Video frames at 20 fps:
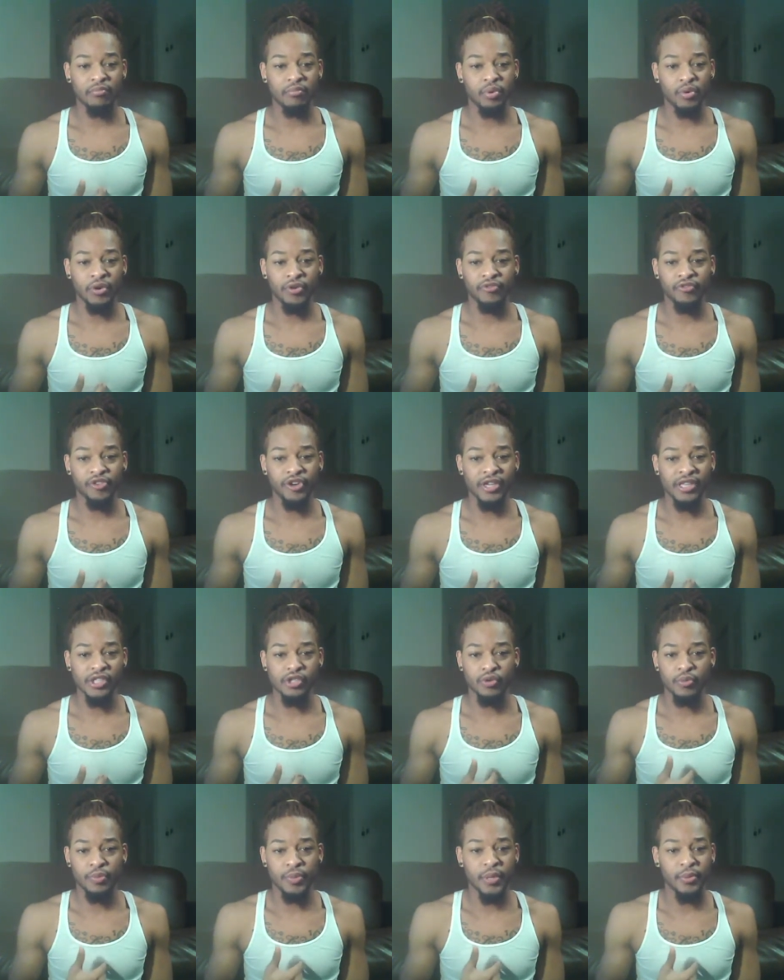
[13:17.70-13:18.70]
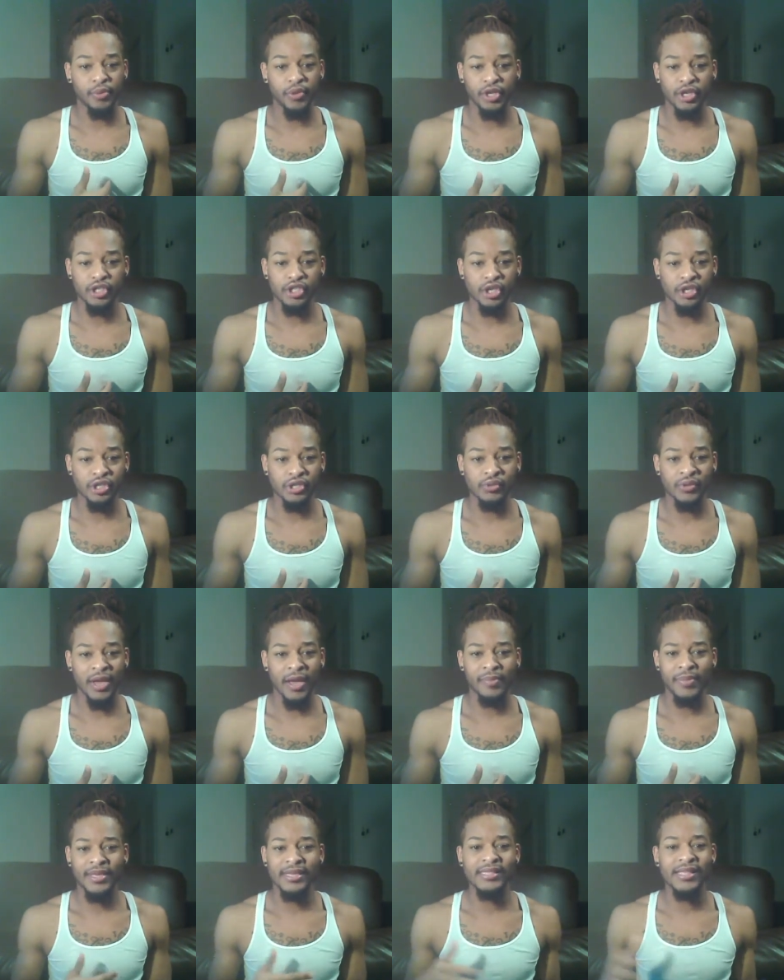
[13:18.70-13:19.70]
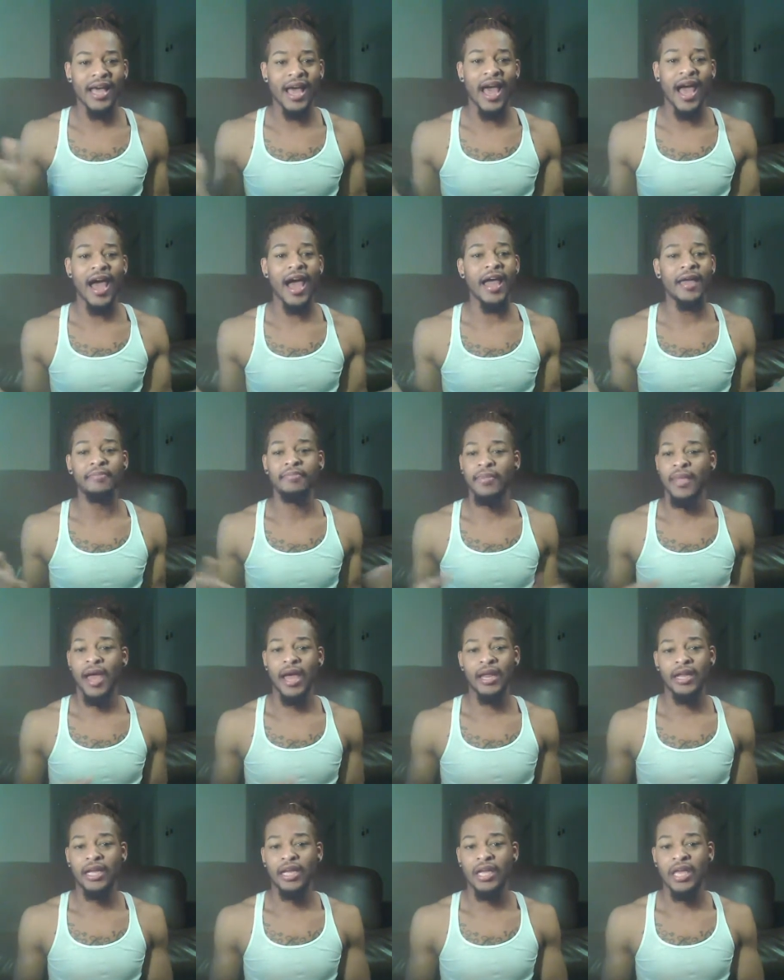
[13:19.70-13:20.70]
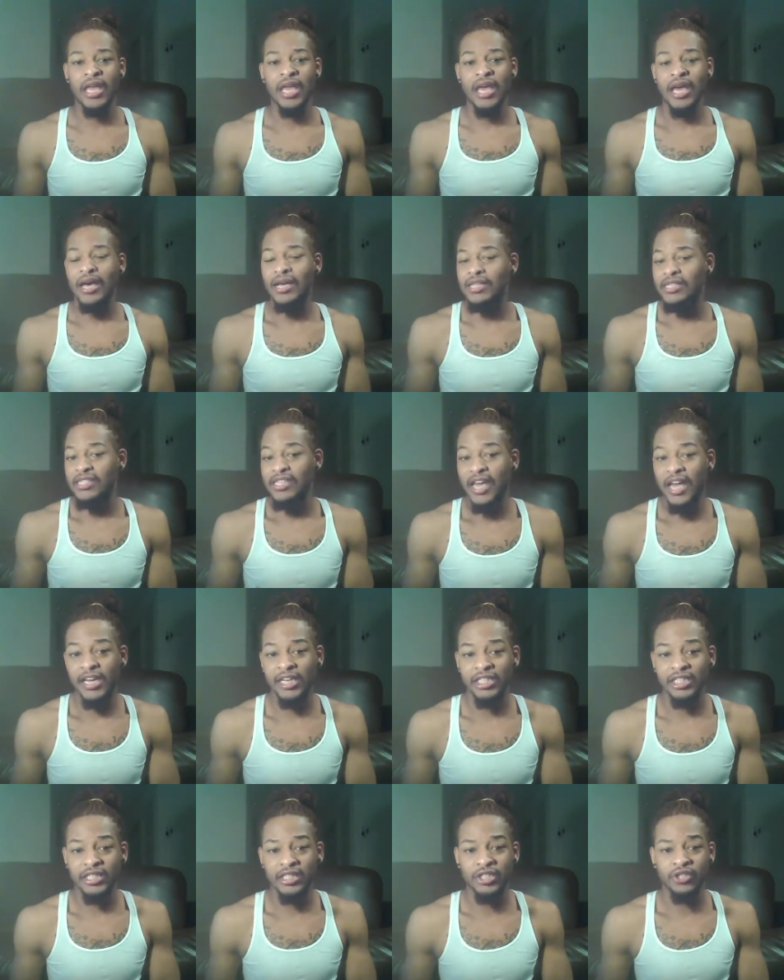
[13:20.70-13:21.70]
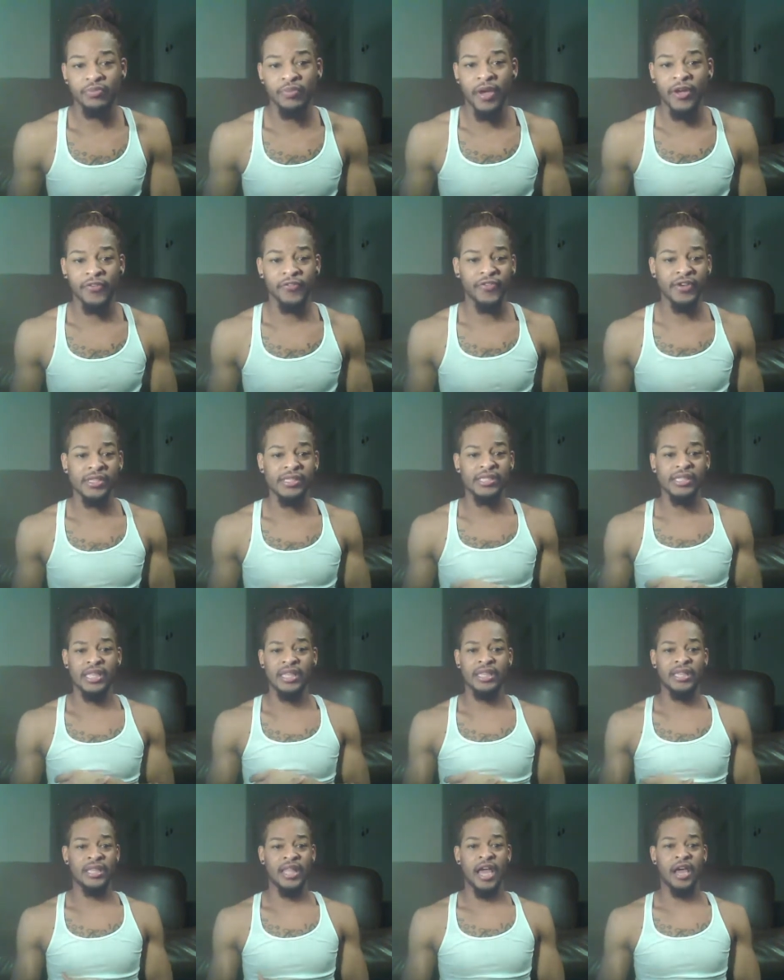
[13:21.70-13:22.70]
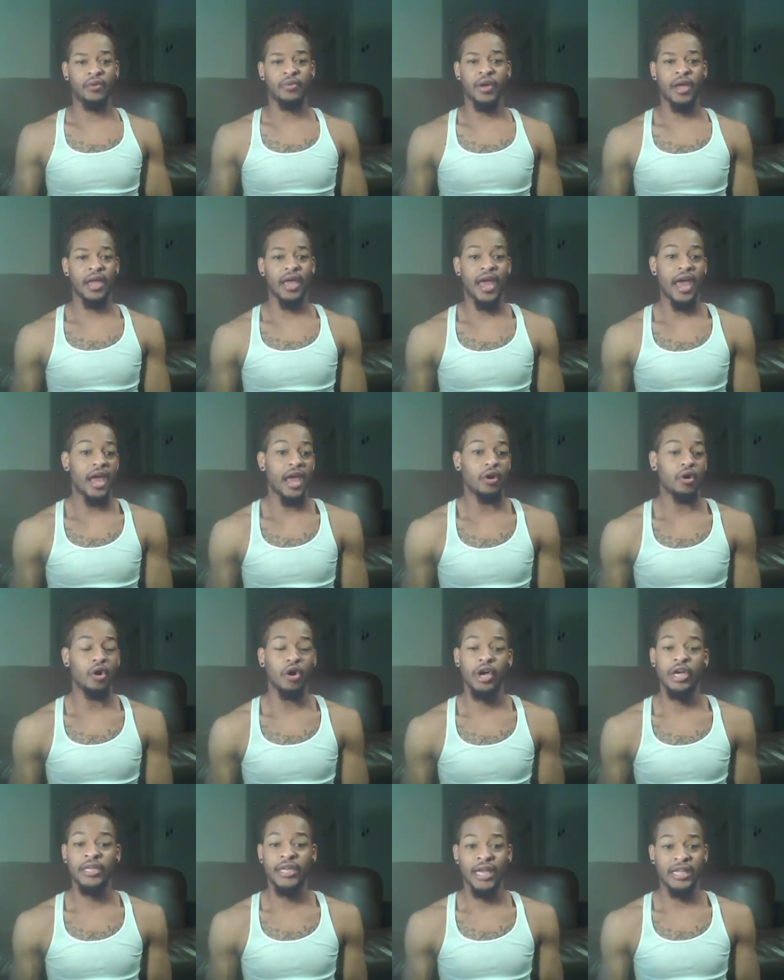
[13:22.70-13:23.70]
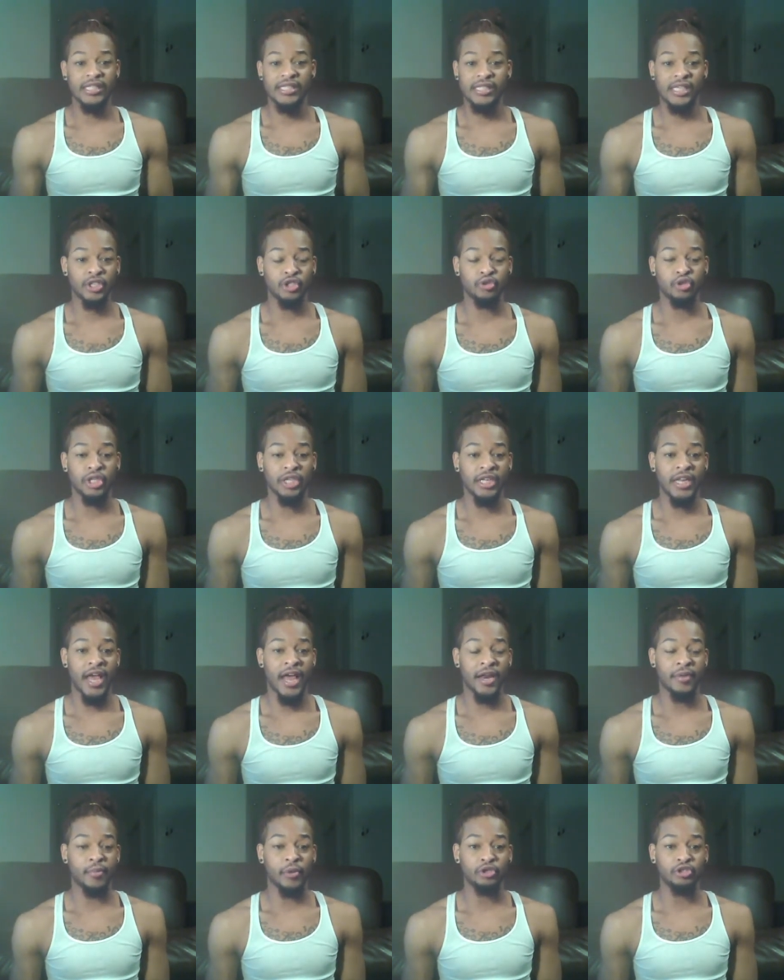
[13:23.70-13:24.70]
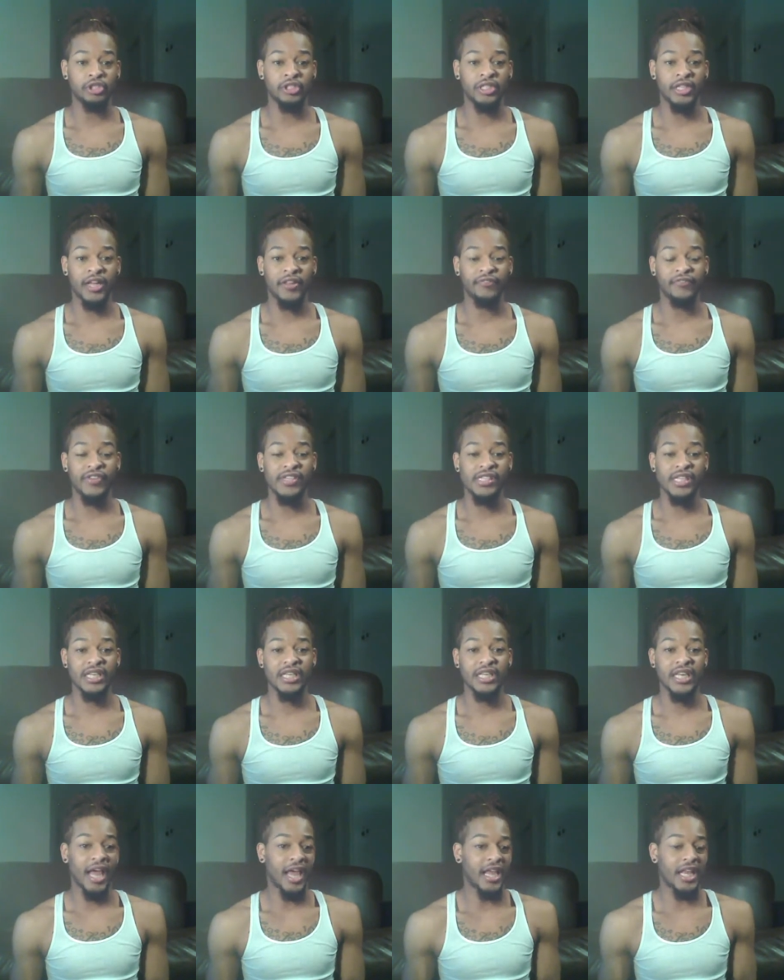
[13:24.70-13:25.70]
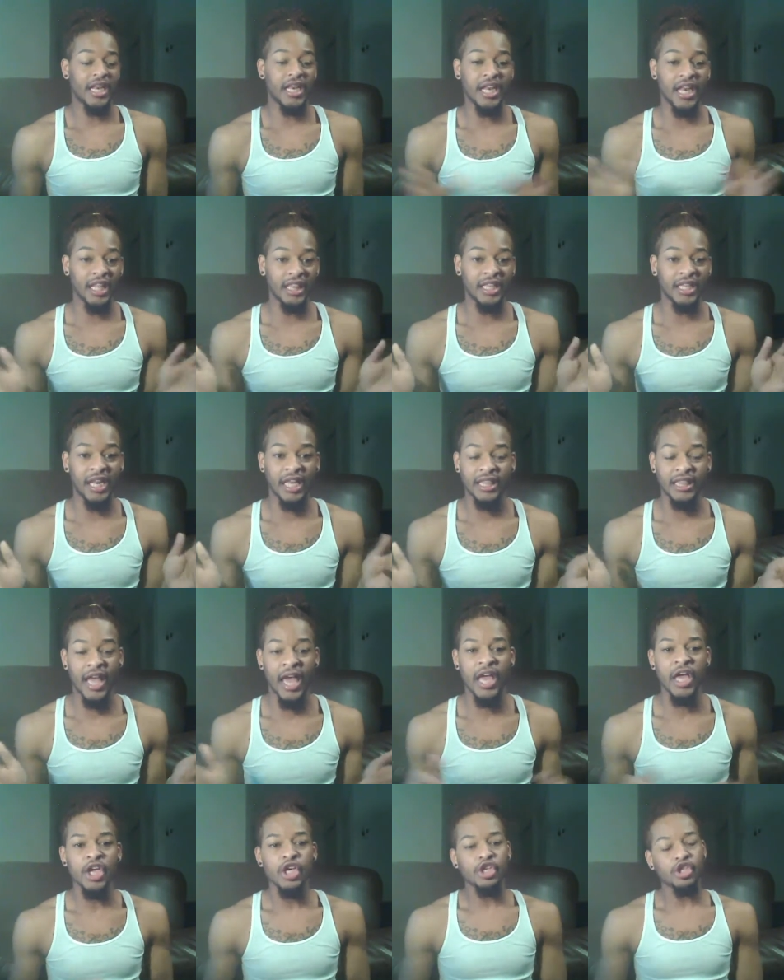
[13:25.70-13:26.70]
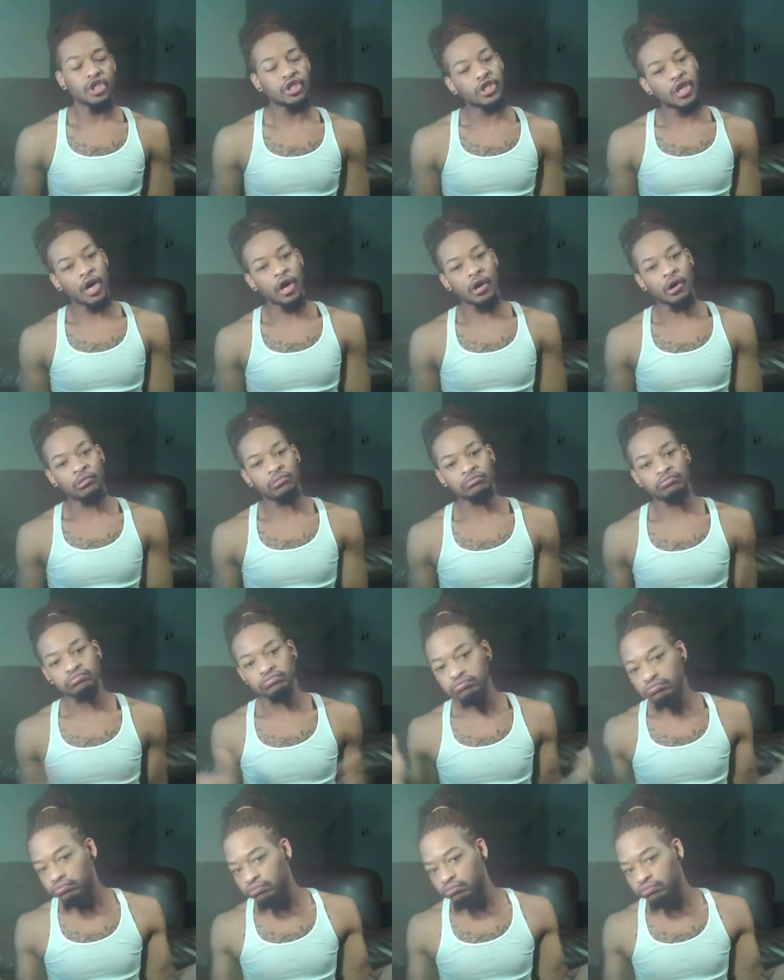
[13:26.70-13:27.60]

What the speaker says: boyfriends, or people that you talk to now because I'm not attached to my friends in that way at all. Not sexually, not emotionally, not physically, not, nothing like that. So